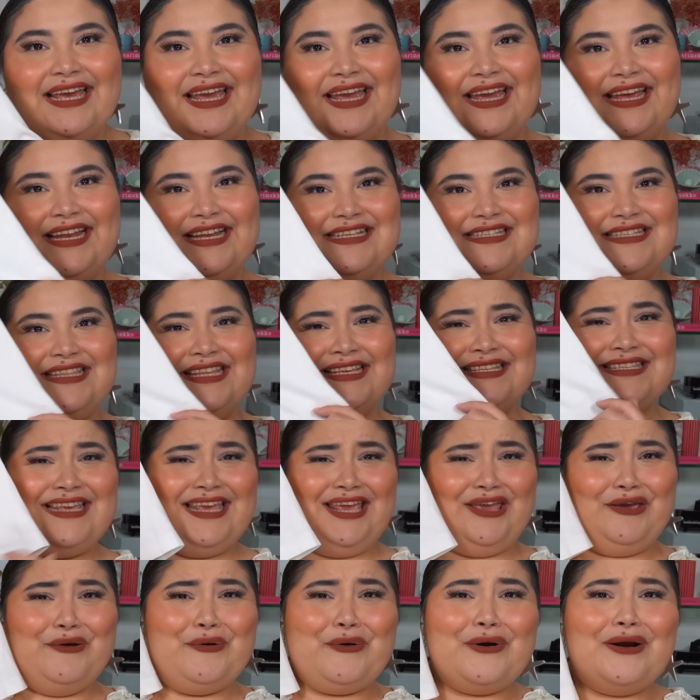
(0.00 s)
It is this
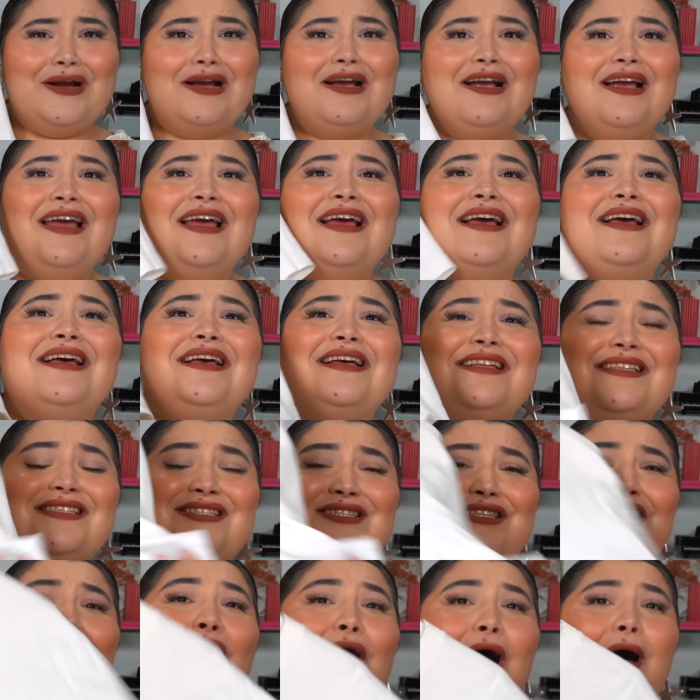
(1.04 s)
Eeyore
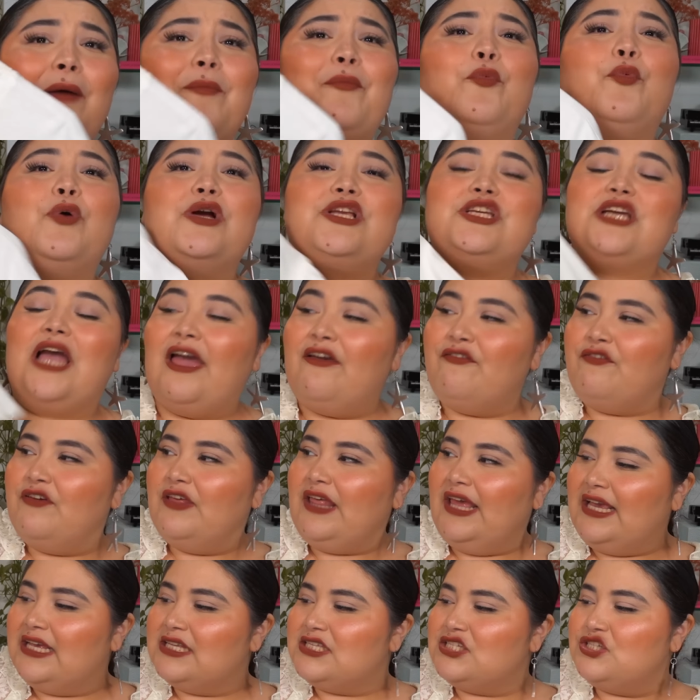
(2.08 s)
top which i feel
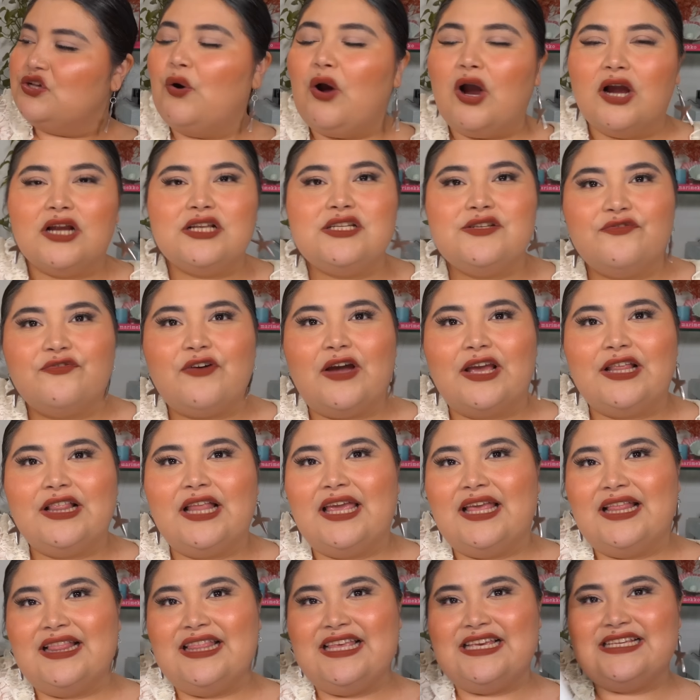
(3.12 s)
like it's so hard to find
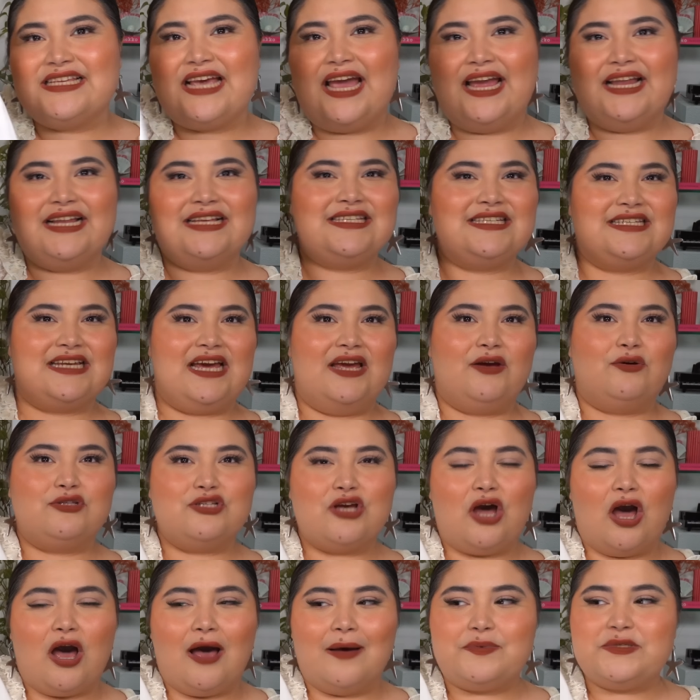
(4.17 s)
like these kind of style
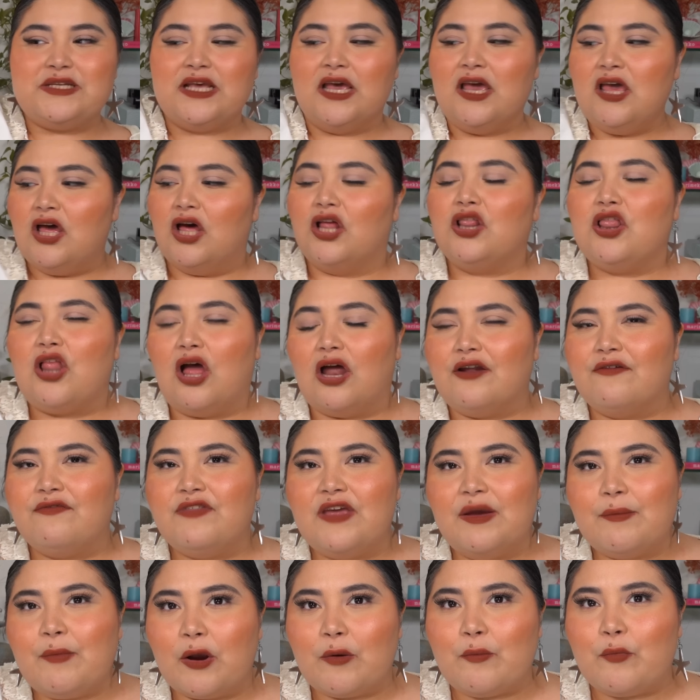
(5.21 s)
tops a lot of
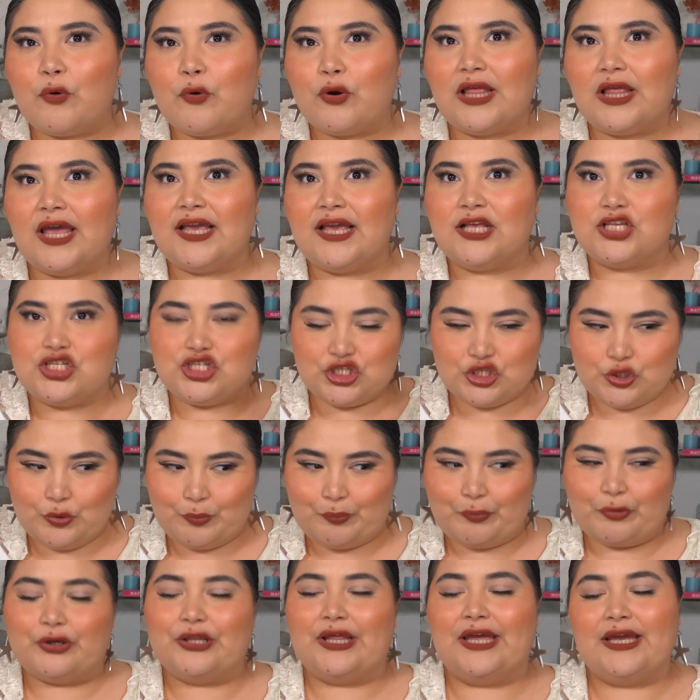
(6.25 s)
them are more like
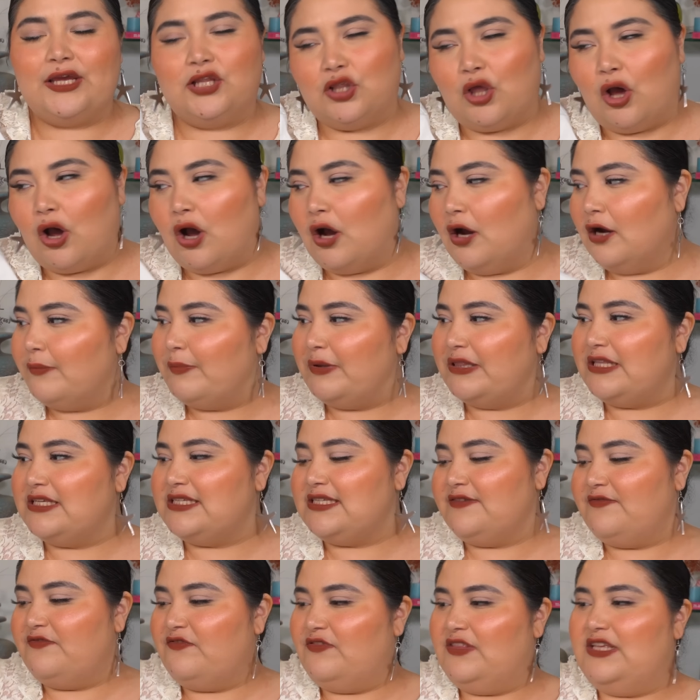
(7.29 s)
super like long but
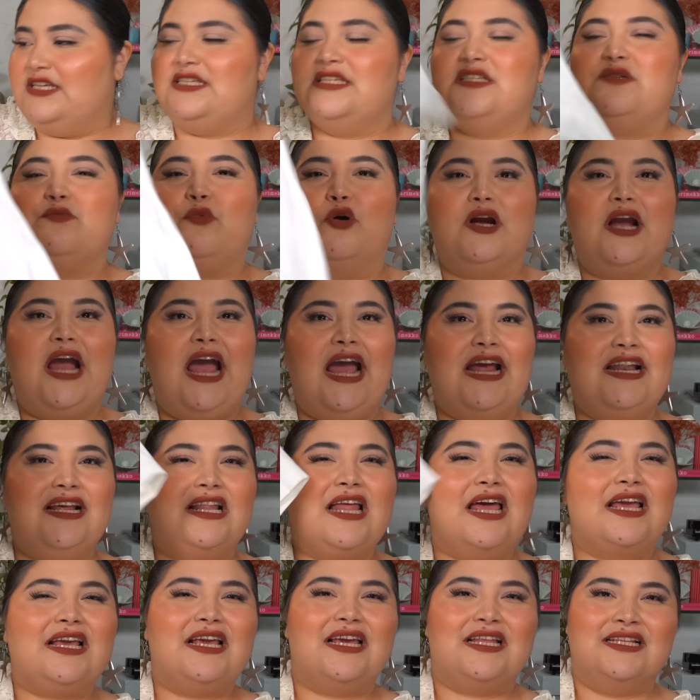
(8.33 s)
this this is more kind of
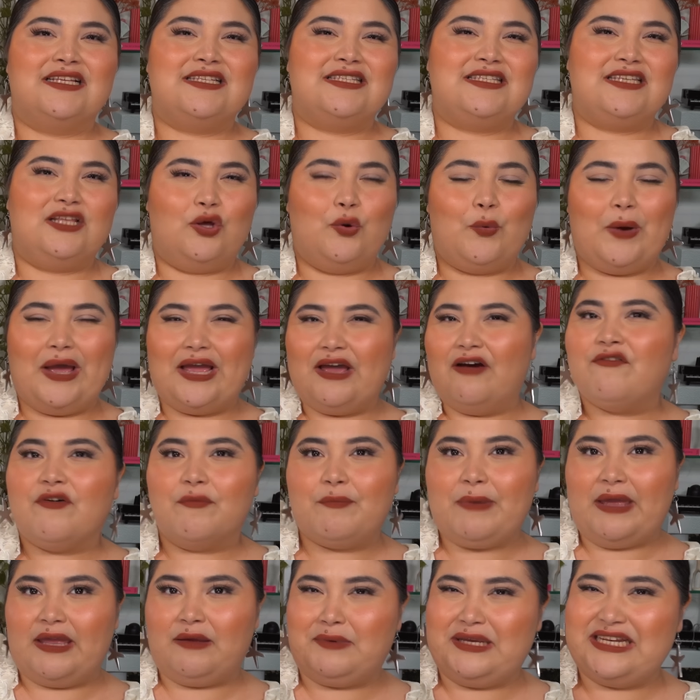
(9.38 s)
like in the silhouette of a
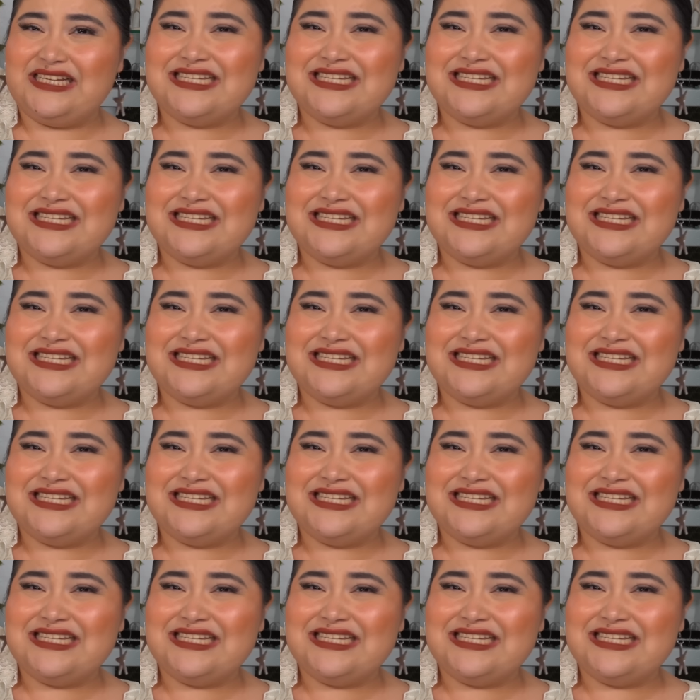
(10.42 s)
baby